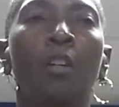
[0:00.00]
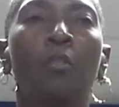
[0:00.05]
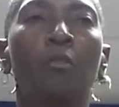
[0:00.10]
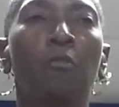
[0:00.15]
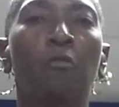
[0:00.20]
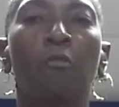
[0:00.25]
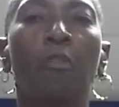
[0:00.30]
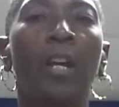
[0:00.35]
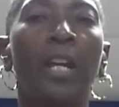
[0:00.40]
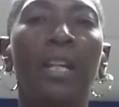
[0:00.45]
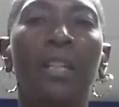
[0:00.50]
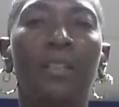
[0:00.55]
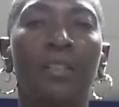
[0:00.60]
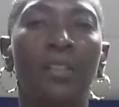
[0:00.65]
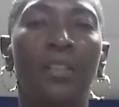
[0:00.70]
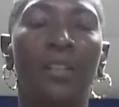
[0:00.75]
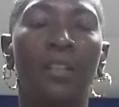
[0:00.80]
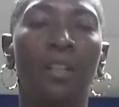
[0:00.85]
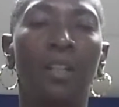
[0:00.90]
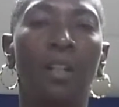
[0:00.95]

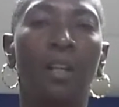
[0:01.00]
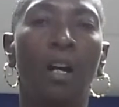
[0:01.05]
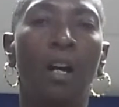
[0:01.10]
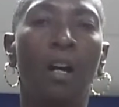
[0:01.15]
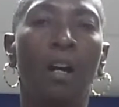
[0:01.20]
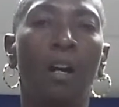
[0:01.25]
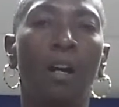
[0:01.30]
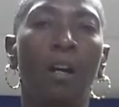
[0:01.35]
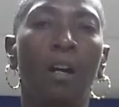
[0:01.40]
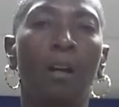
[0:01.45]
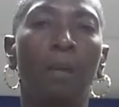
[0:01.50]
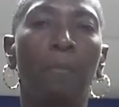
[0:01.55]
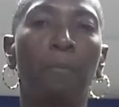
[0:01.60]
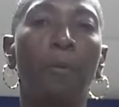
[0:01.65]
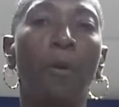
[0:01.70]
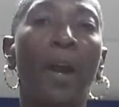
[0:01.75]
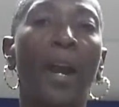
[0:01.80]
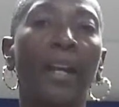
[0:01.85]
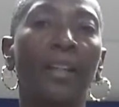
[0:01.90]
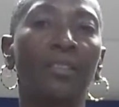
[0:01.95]
great
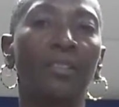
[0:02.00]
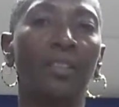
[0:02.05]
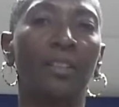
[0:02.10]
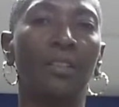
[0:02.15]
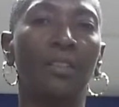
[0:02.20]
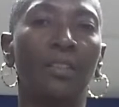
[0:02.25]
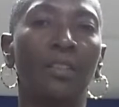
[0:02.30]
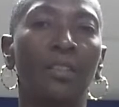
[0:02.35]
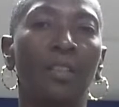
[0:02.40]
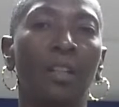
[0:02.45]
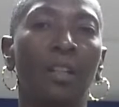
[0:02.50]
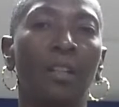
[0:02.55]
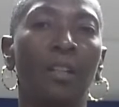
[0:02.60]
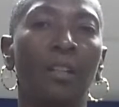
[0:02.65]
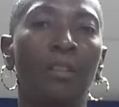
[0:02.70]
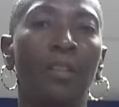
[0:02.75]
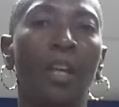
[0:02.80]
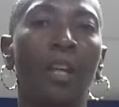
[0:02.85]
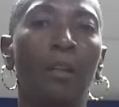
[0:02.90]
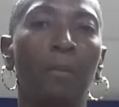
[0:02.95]
practice
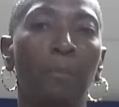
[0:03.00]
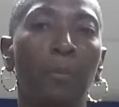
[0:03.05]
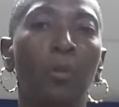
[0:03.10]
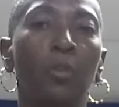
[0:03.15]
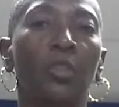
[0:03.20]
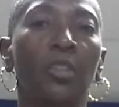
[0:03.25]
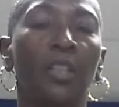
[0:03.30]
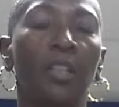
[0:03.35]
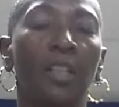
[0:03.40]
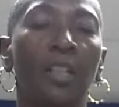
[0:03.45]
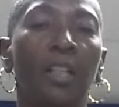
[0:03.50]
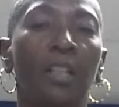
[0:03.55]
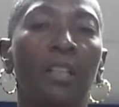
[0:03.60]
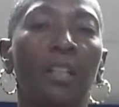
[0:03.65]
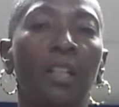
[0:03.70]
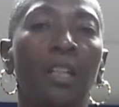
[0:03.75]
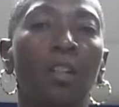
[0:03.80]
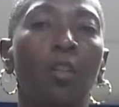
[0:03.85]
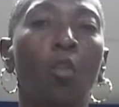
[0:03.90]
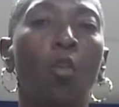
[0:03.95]
that a person can
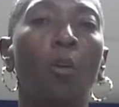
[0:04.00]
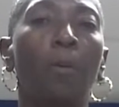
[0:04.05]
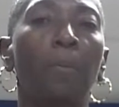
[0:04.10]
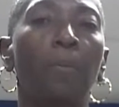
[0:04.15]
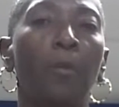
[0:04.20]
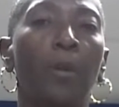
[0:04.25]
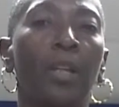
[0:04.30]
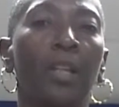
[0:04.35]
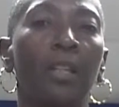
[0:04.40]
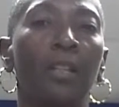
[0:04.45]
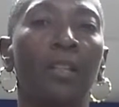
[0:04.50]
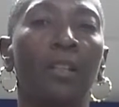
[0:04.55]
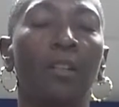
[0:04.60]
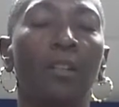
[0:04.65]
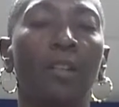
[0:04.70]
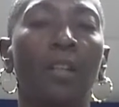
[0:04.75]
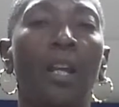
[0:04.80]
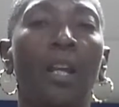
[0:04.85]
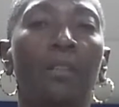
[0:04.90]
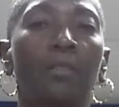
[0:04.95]
incorporate in
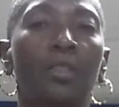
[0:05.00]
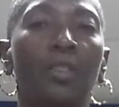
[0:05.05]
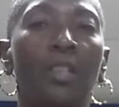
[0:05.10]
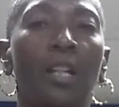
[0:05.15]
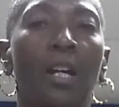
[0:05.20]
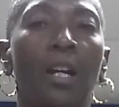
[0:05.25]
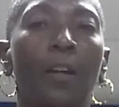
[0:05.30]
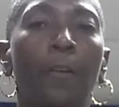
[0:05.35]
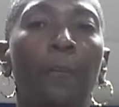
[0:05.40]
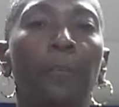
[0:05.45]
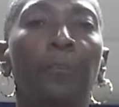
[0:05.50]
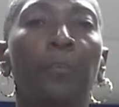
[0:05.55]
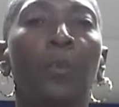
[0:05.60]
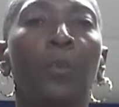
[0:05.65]
their lifestyle.